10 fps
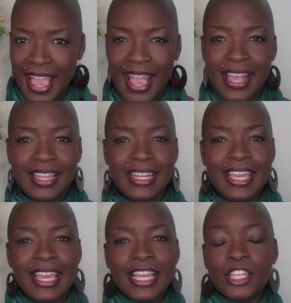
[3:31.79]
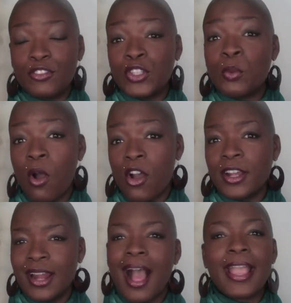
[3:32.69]
And if you
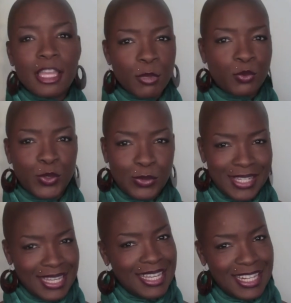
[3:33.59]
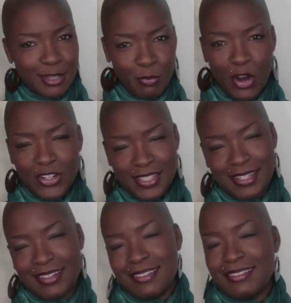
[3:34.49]
aren't, I am a routine
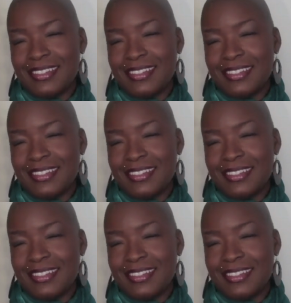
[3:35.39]
person.